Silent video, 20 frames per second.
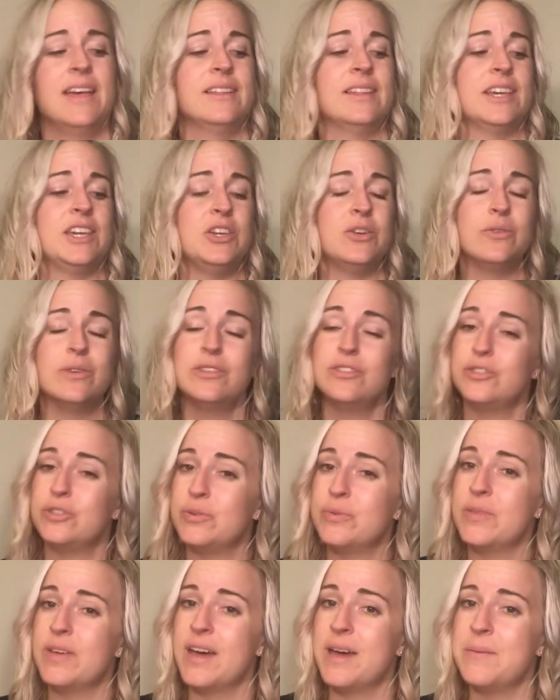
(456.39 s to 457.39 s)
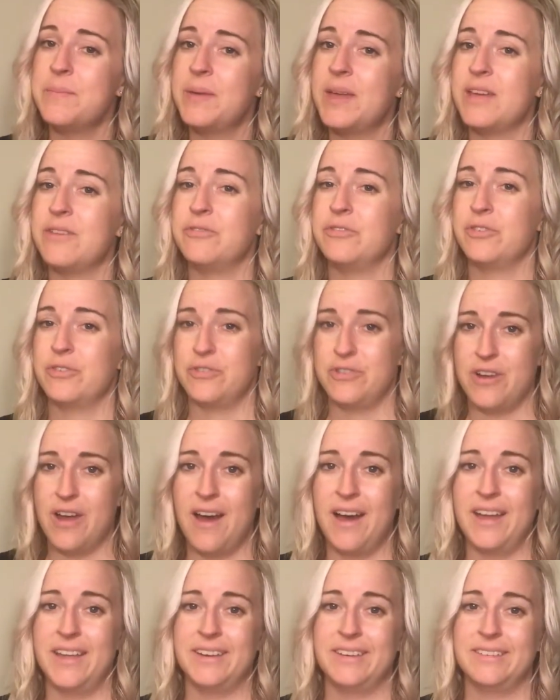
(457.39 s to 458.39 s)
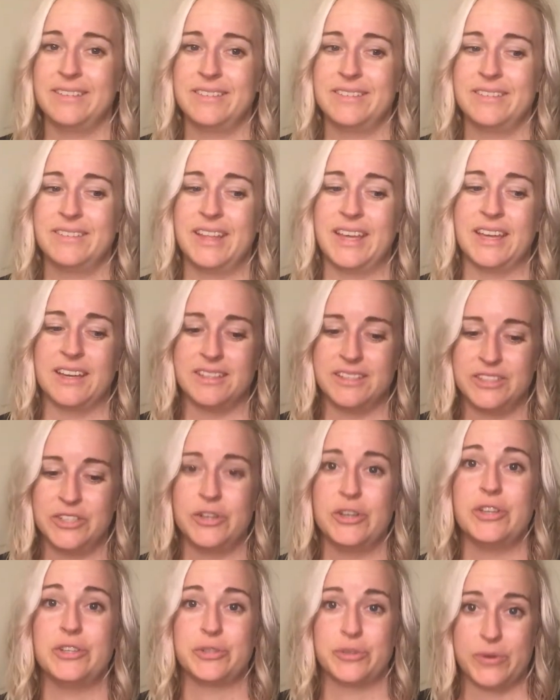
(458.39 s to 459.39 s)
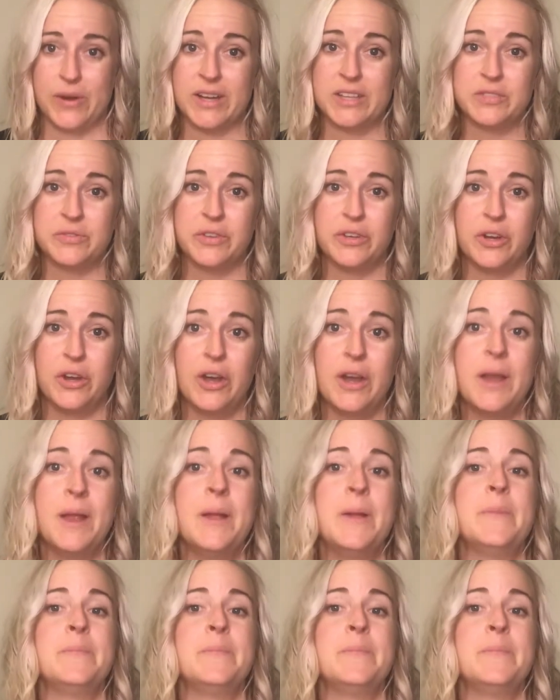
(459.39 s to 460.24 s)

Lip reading: Like, you can do them if you're not like a serious CrossFitter,